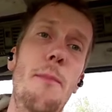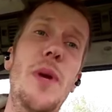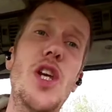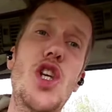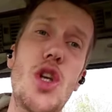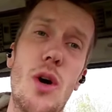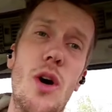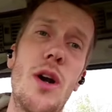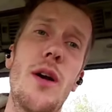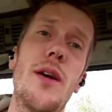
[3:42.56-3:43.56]
Be
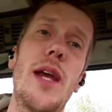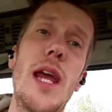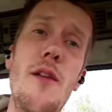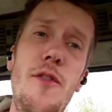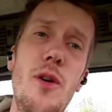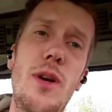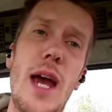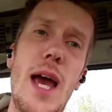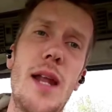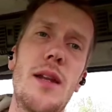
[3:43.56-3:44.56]
sure, if you
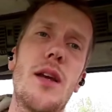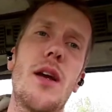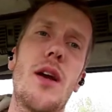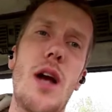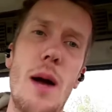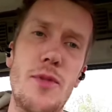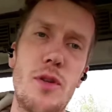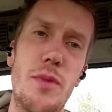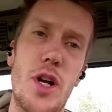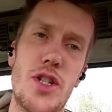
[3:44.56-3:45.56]
can, come
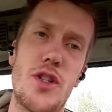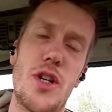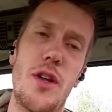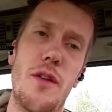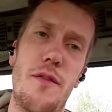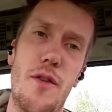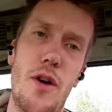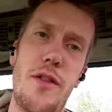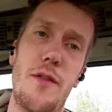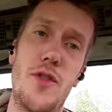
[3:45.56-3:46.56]
to Brussels on the
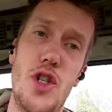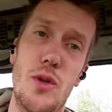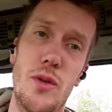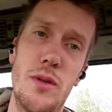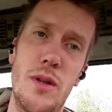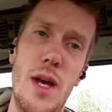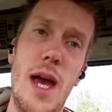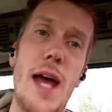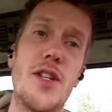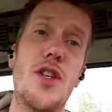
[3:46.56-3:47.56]
fourth of June
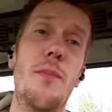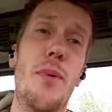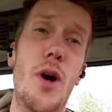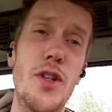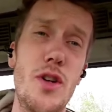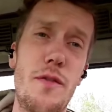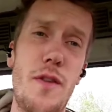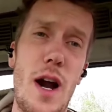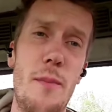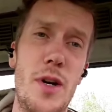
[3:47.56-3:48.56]
and support your
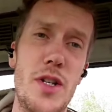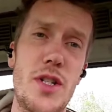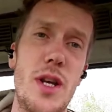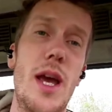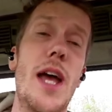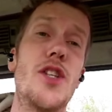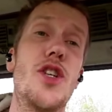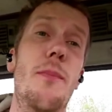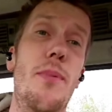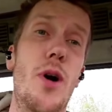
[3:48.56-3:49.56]
farmers and
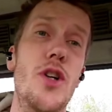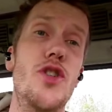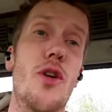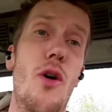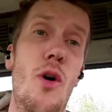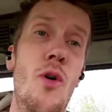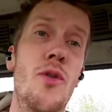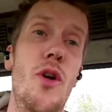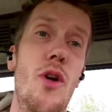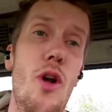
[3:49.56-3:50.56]
support your
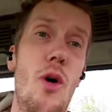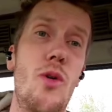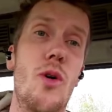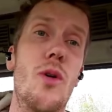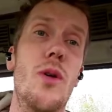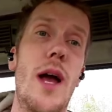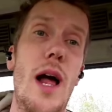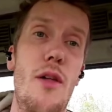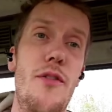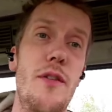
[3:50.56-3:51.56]
own local
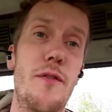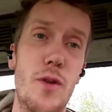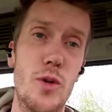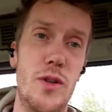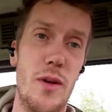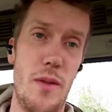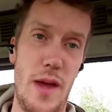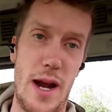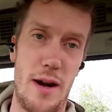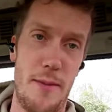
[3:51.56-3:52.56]
healthy food
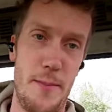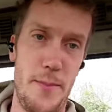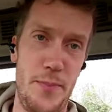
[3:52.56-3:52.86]
there.